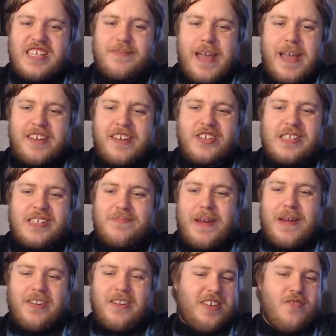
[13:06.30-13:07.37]
matches
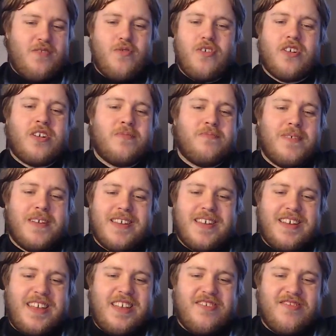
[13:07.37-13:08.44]
barely work,
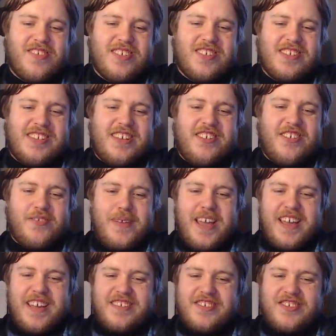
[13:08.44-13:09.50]
but a heel versus heel
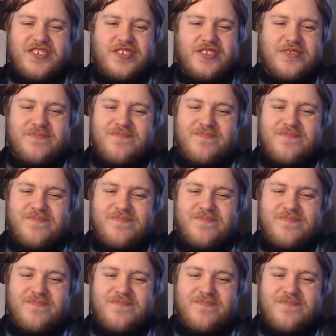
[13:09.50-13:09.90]
match,